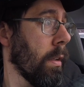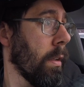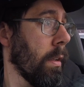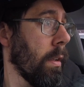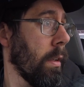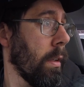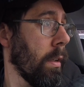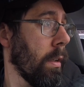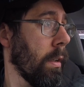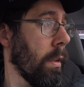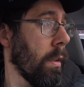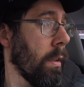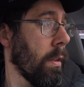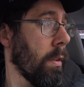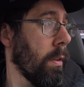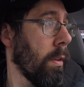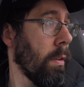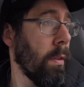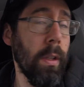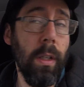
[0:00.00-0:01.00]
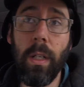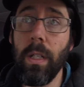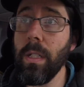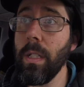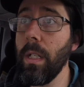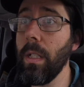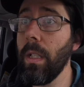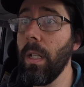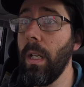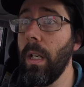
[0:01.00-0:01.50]
And so, like I
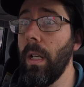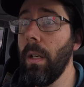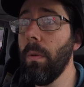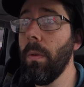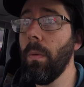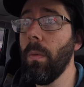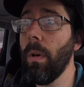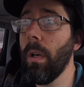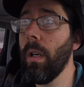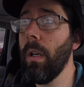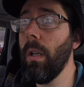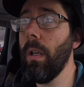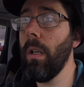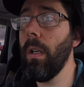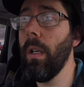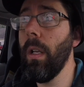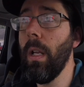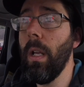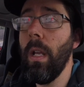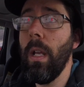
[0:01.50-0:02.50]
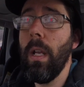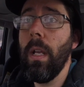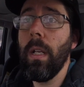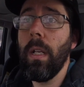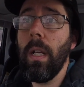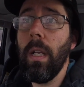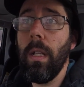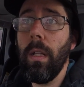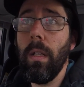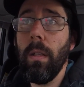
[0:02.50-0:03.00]
said, today we're working on
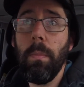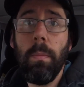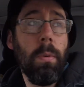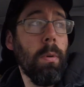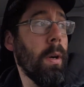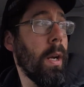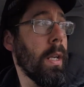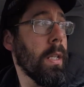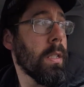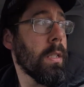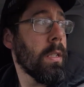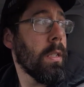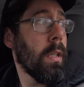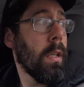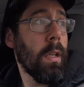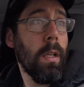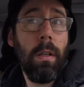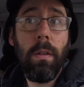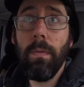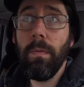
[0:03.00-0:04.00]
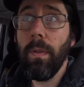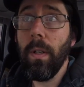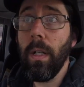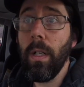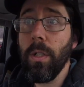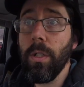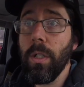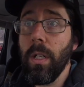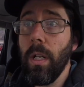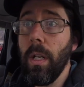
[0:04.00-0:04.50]
getting the press
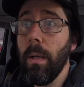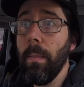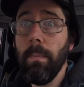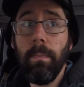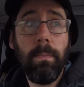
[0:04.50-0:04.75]
finished up,